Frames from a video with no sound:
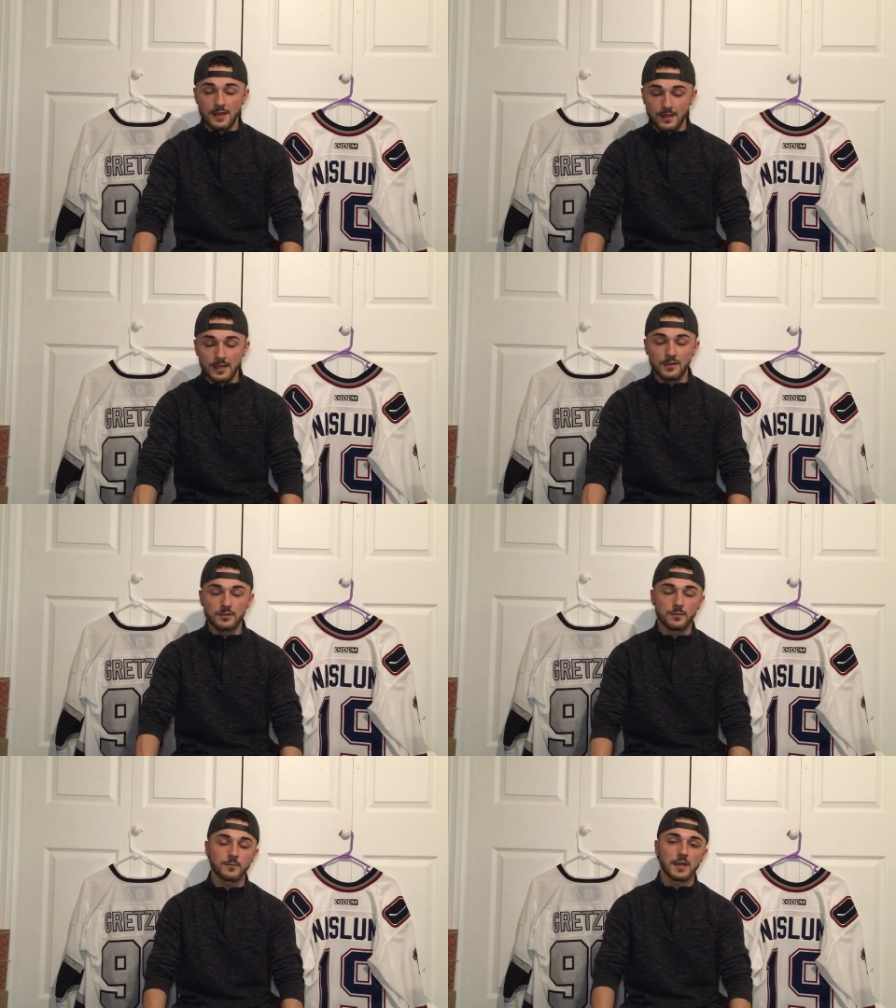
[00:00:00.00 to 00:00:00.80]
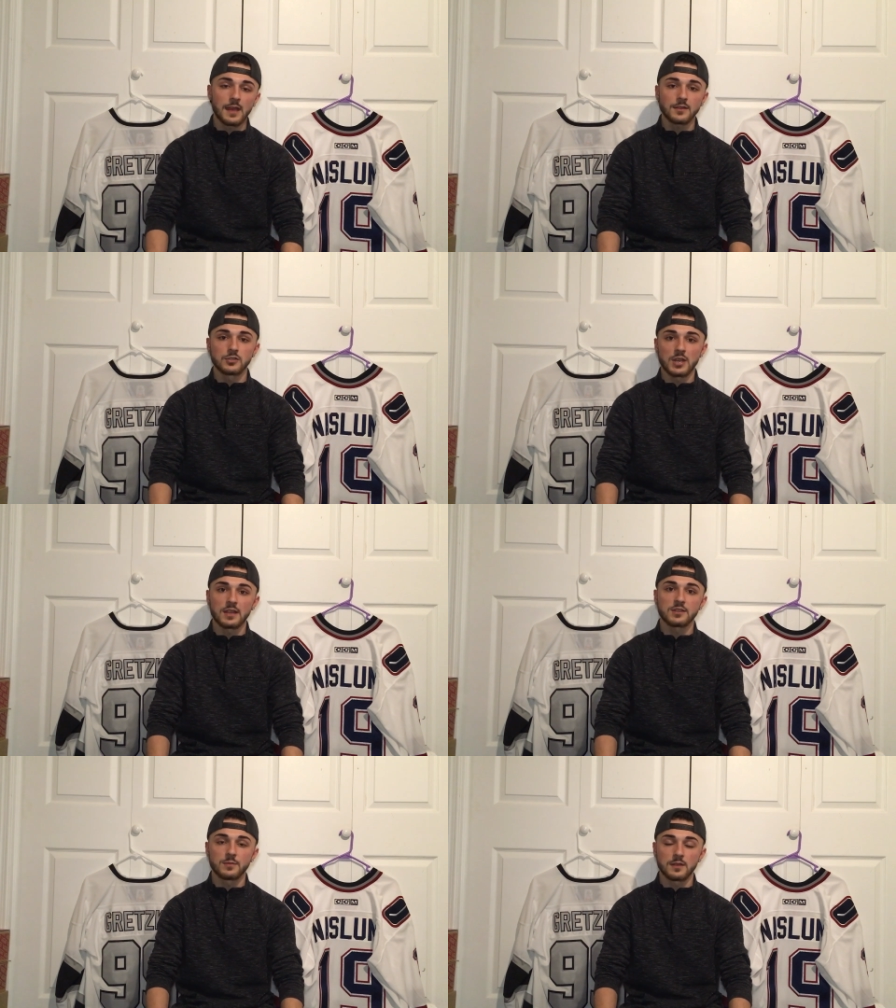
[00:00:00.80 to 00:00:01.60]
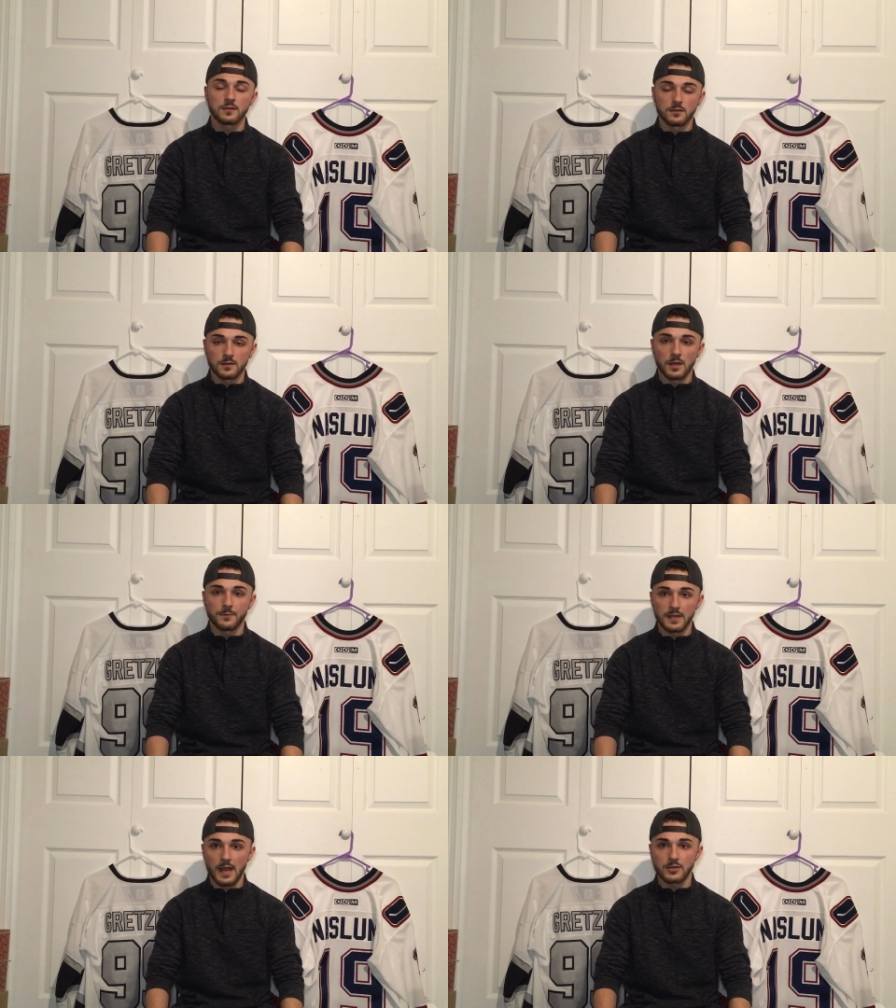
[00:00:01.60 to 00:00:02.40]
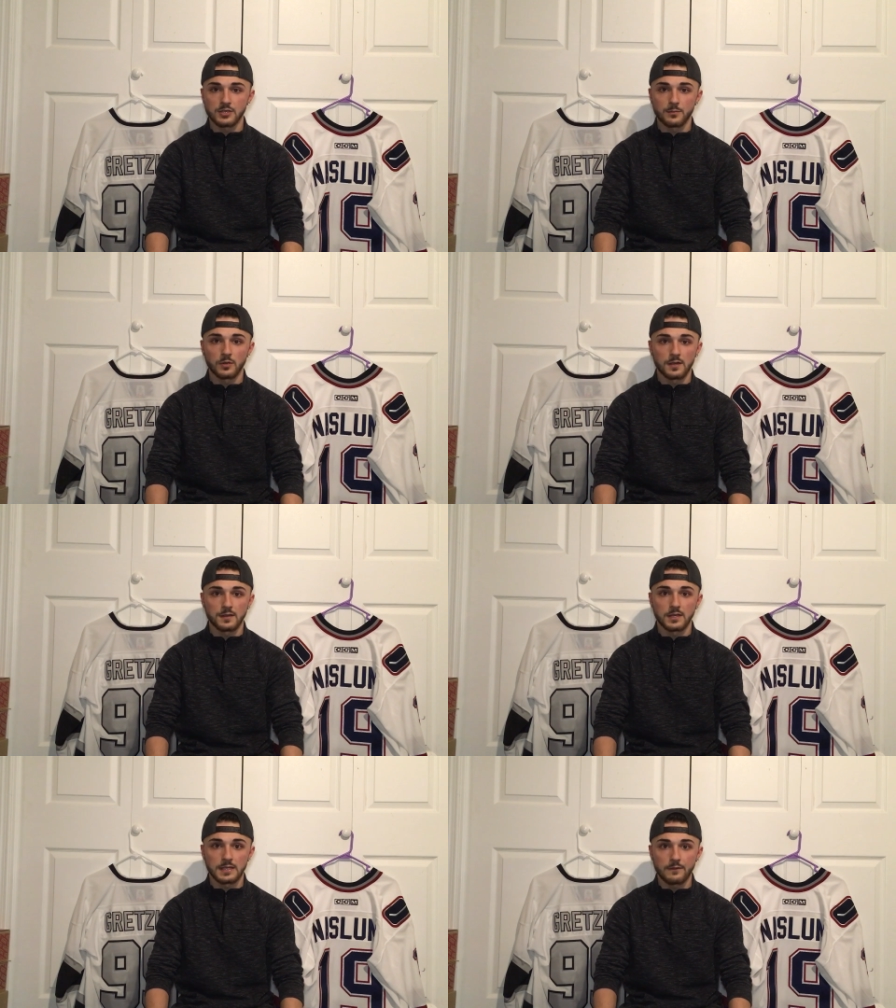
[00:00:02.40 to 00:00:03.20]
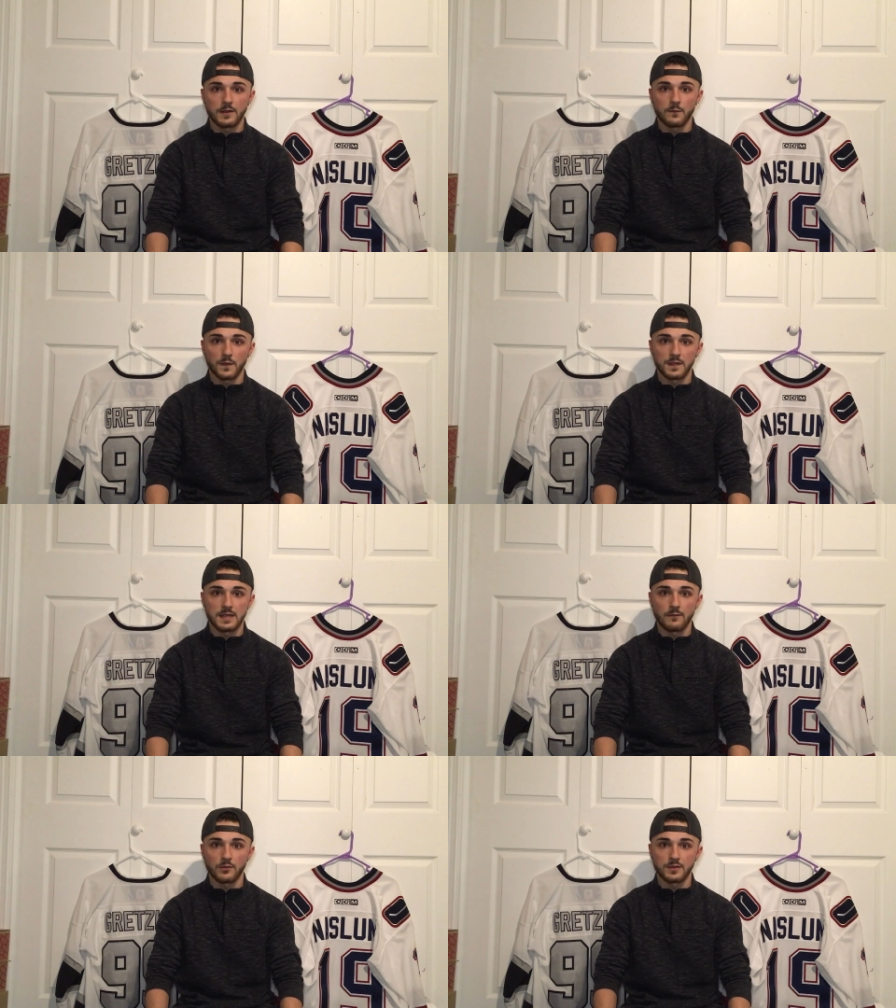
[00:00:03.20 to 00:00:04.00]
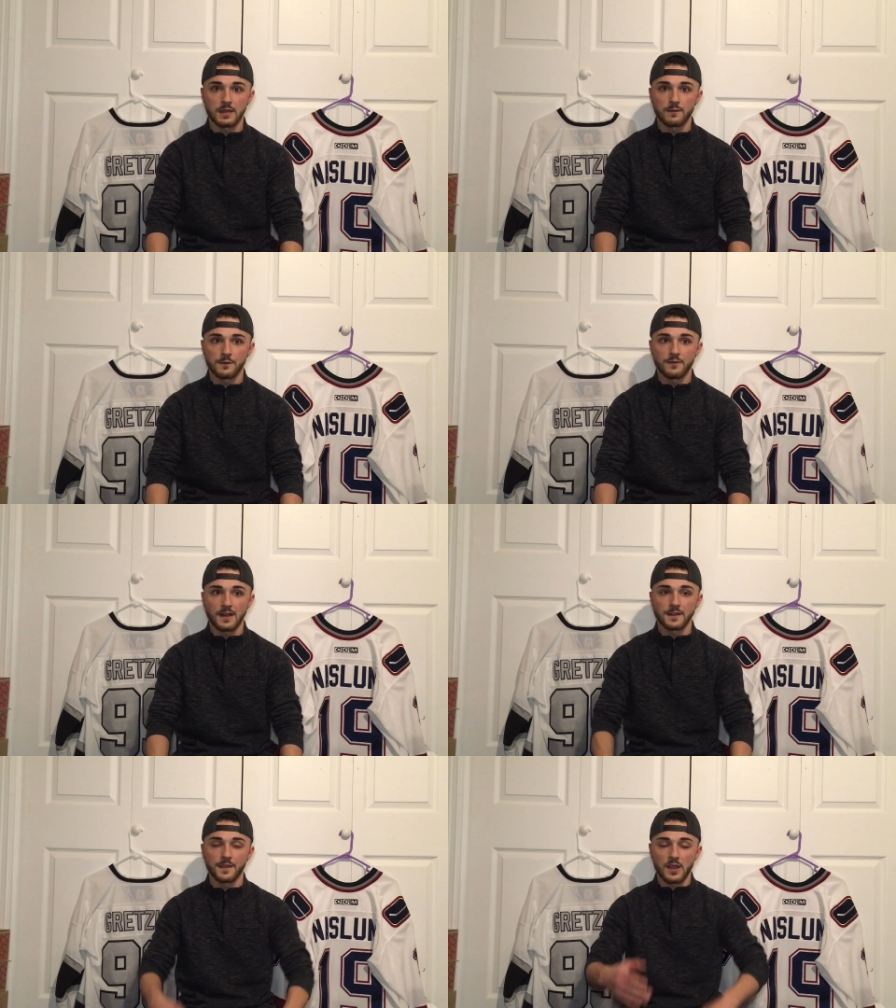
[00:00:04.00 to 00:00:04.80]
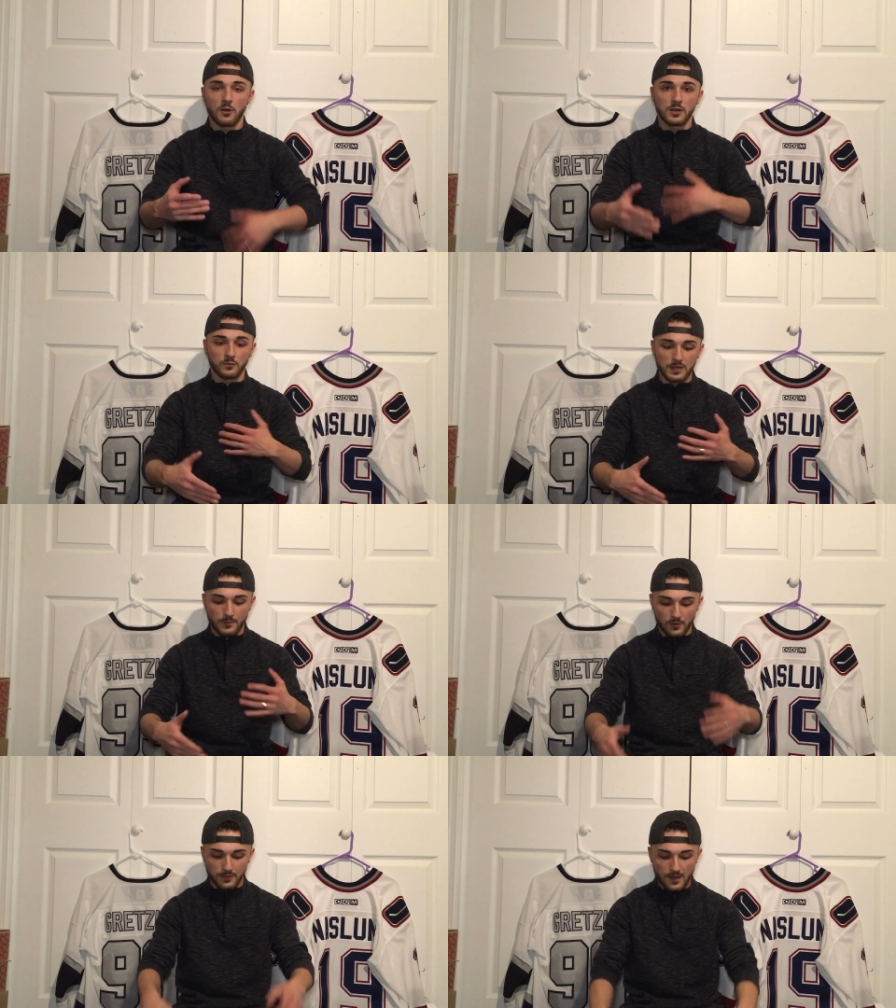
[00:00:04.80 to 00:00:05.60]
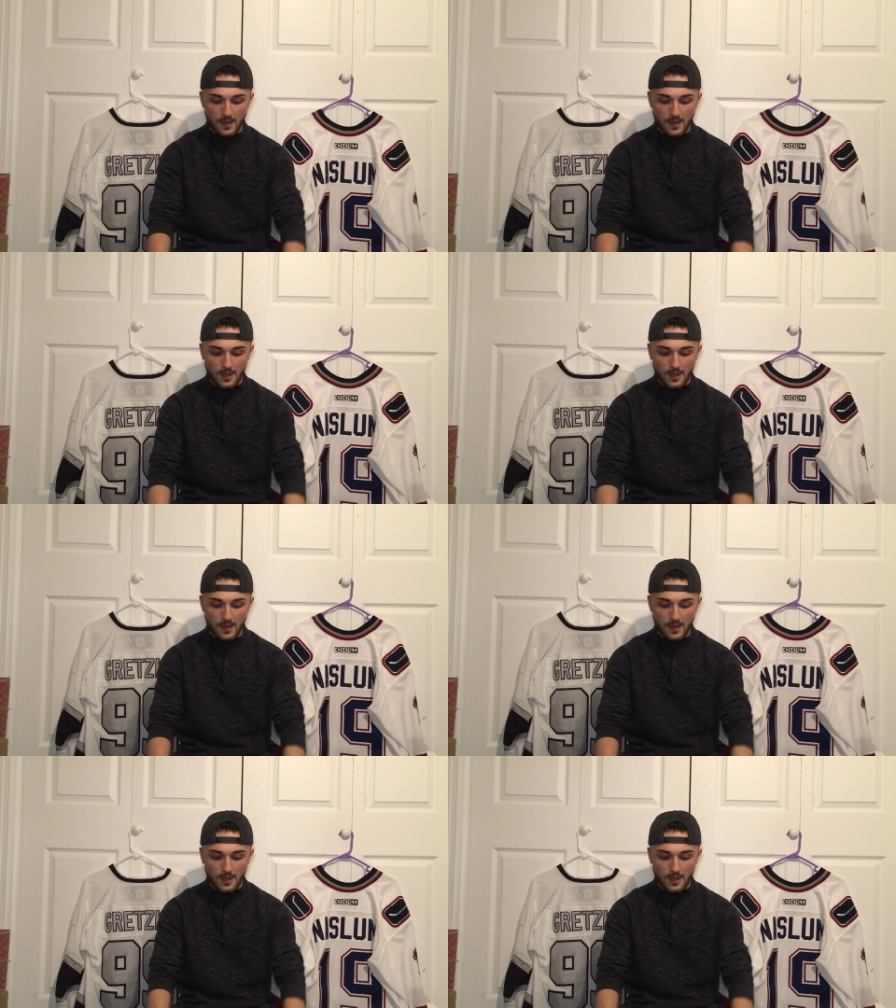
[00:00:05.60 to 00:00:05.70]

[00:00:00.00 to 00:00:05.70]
he's he has a chance to be something actually pretty significant for the Devils, given the fact that they are in a rebuild.